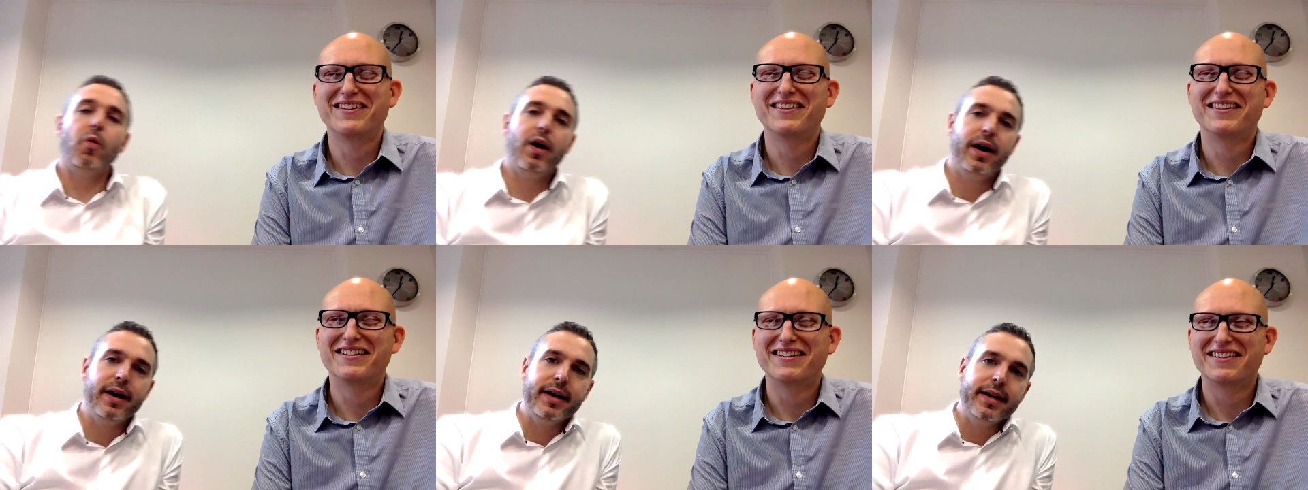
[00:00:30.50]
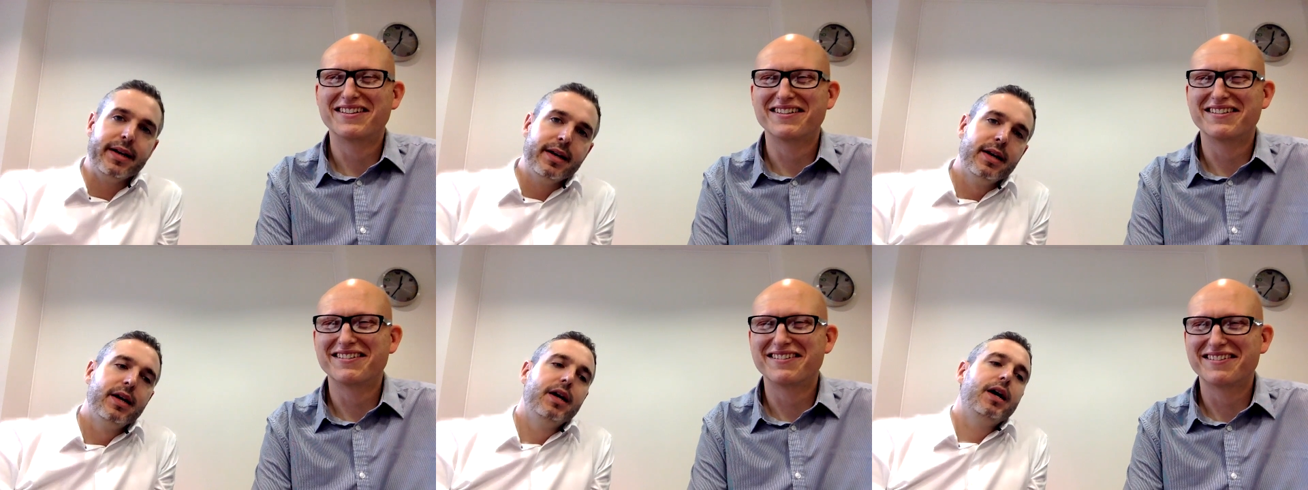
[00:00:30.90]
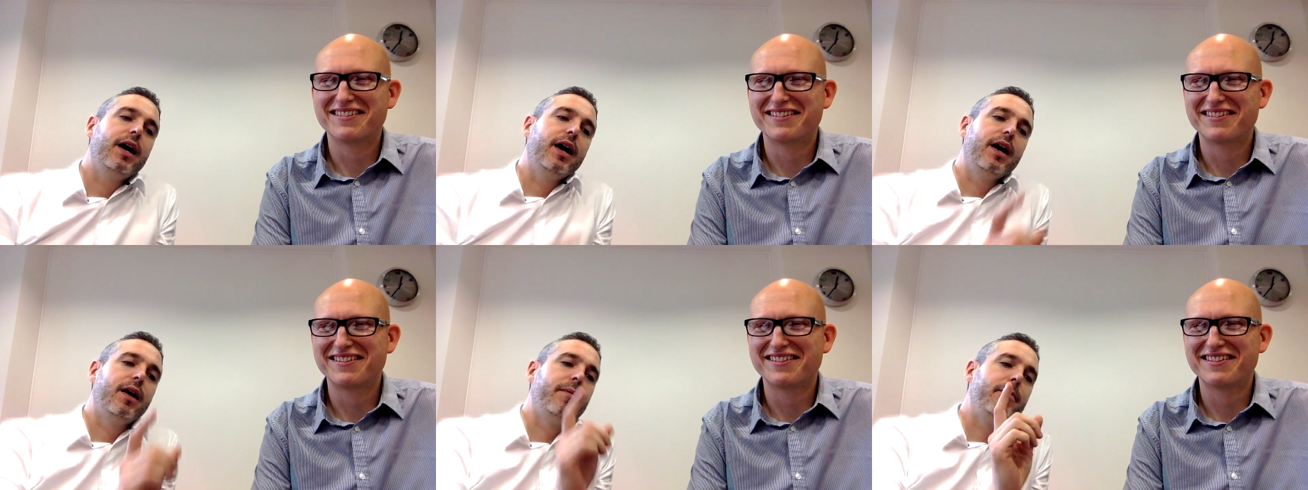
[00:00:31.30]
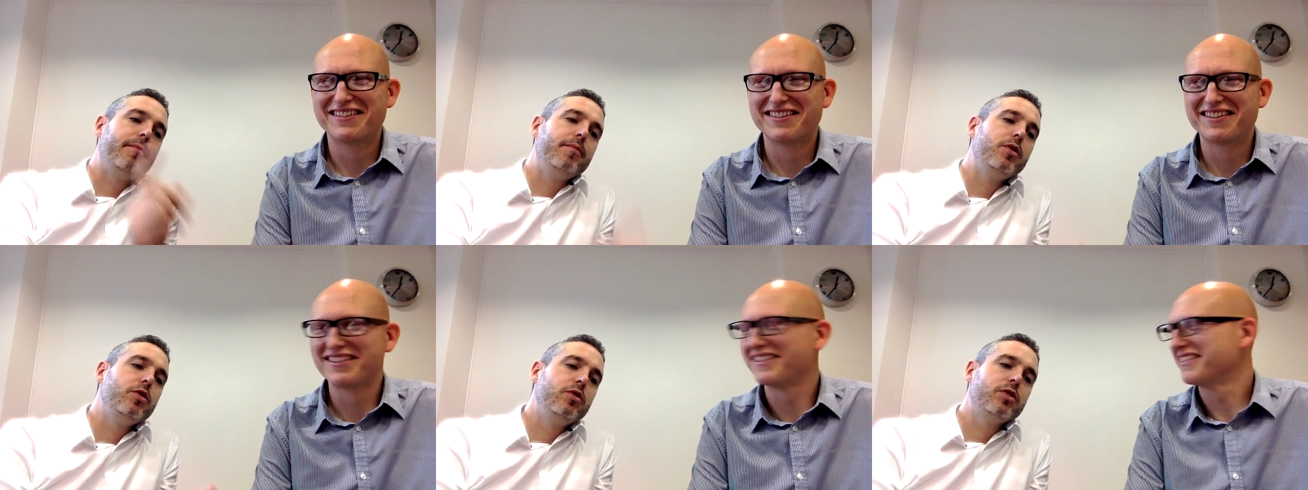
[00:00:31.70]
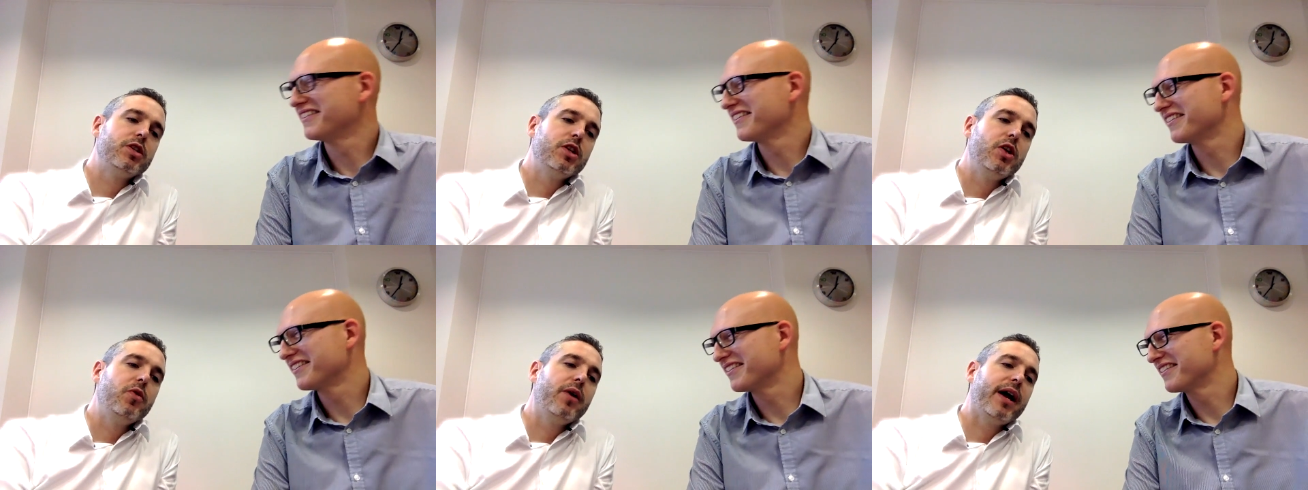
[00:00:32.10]
Speaker 1: why um, Moo's
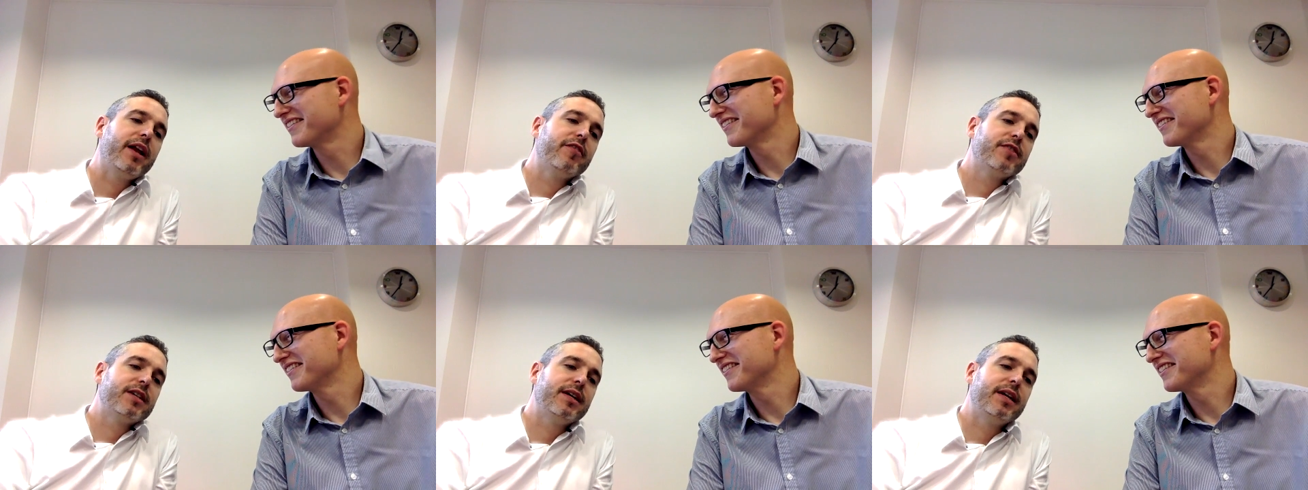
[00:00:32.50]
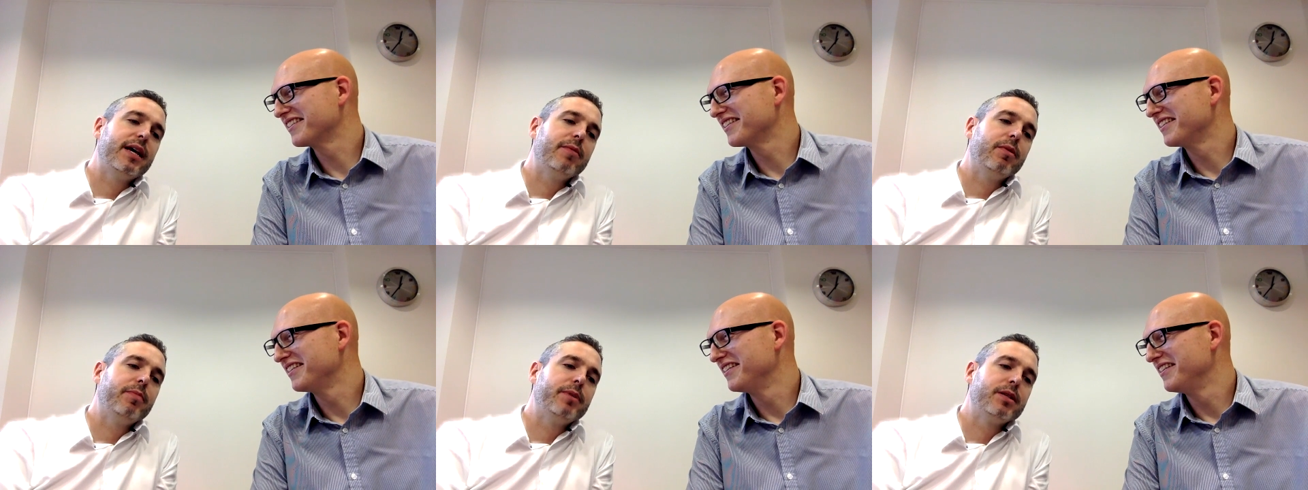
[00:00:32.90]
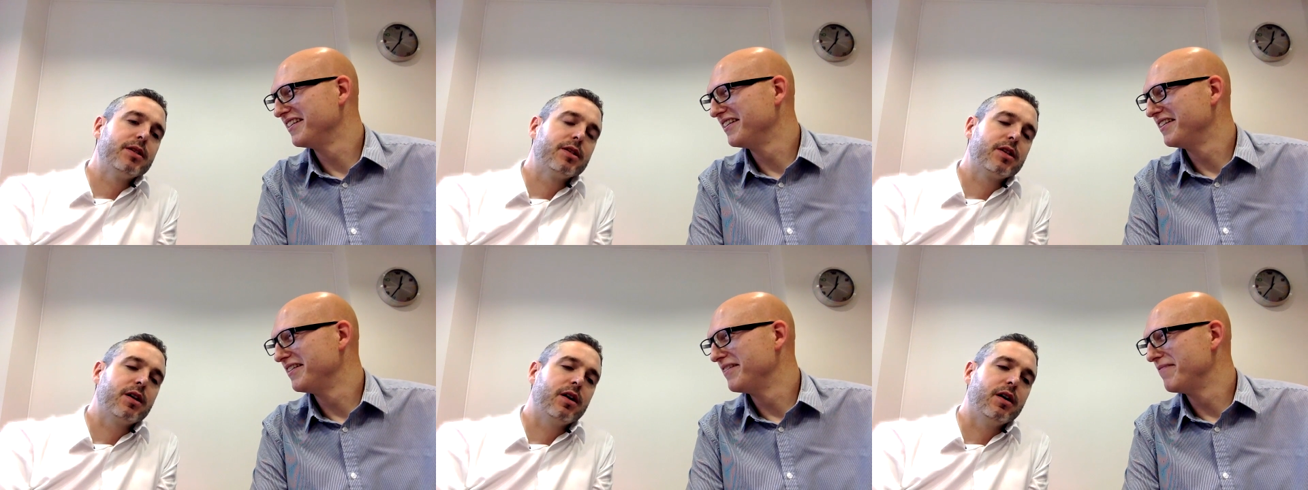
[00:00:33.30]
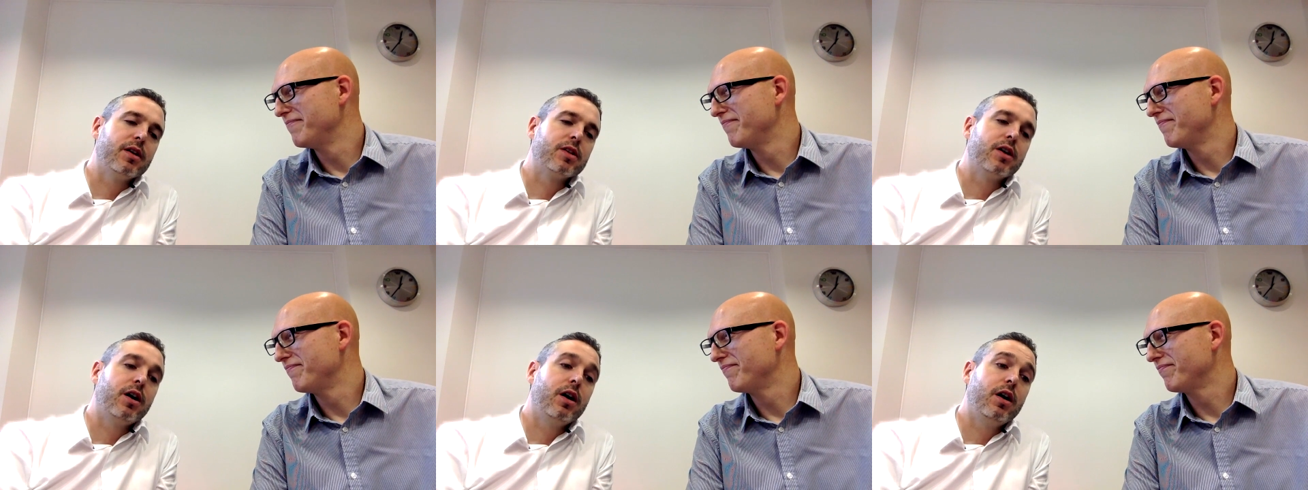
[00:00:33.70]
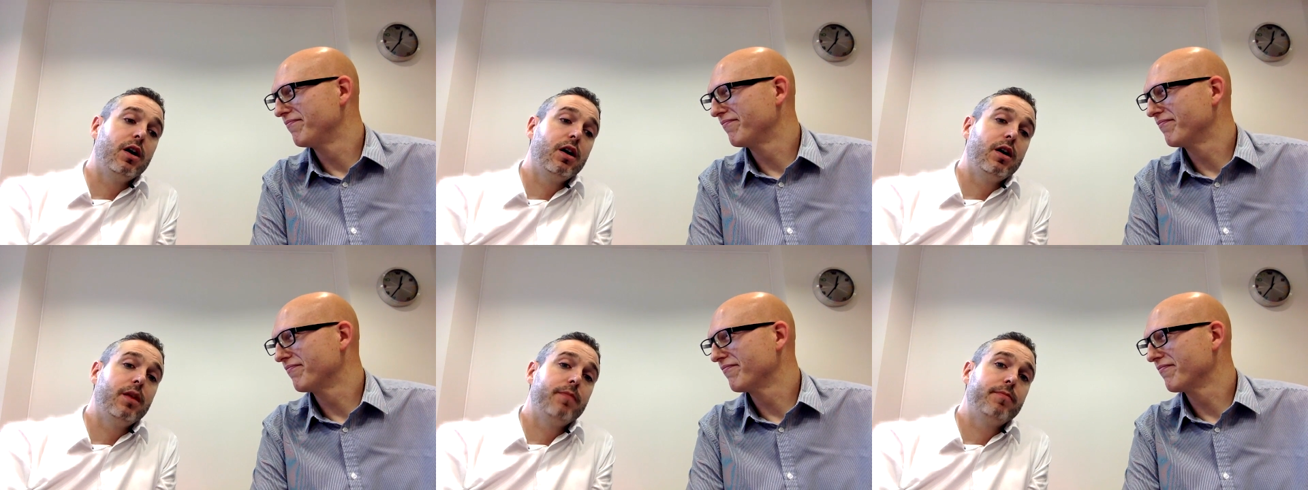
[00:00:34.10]
new NFC-enabled business cards
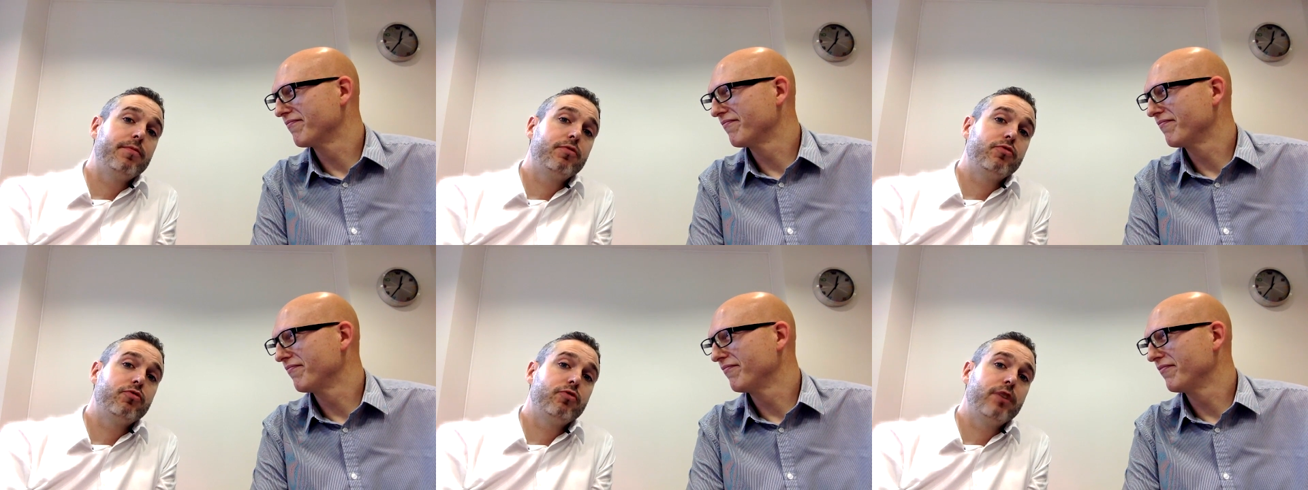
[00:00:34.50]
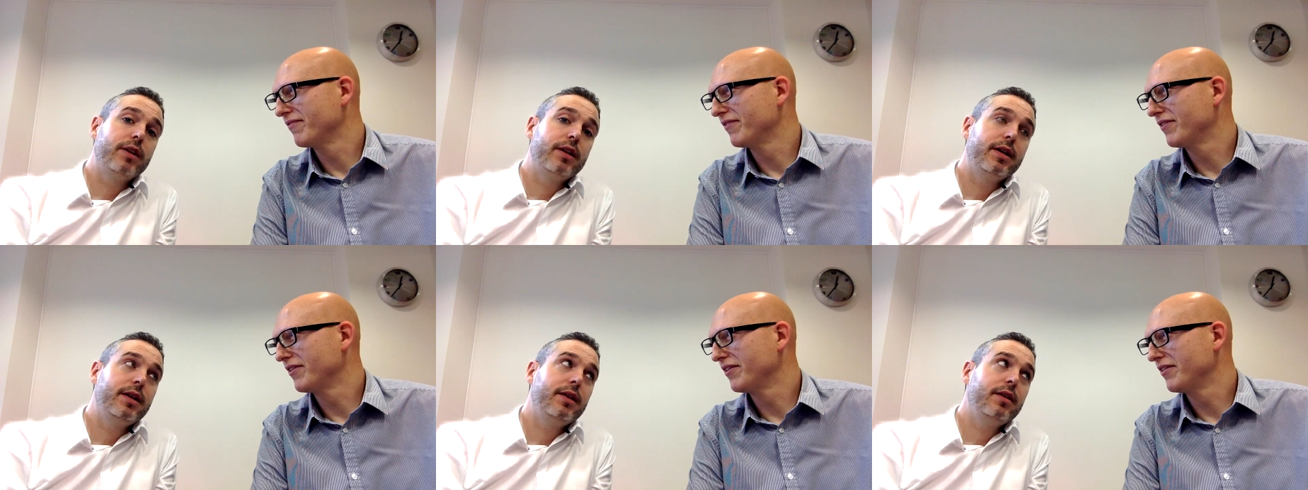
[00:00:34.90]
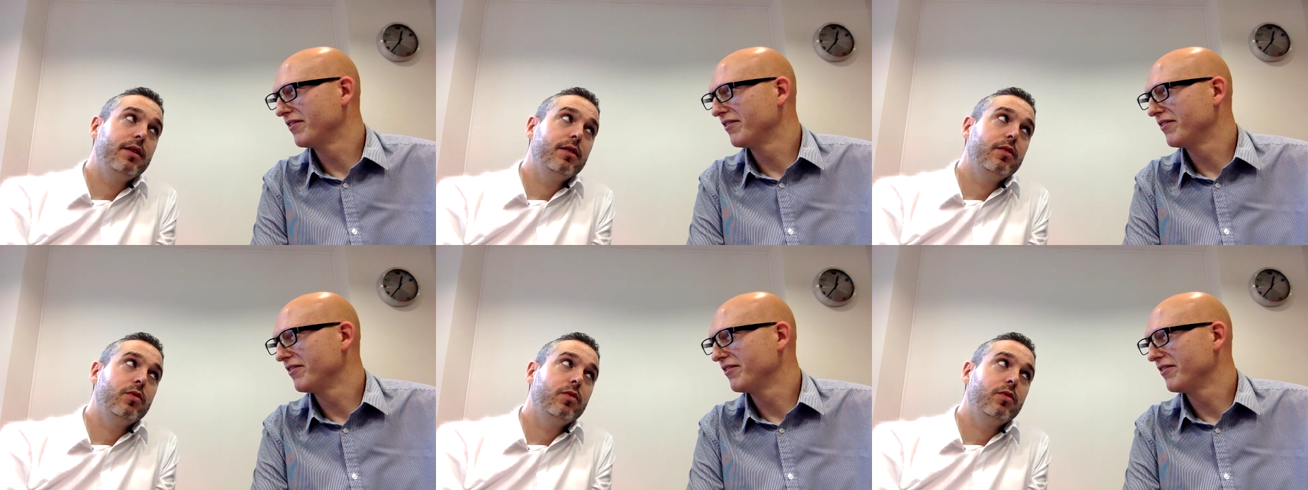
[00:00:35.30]
are pretty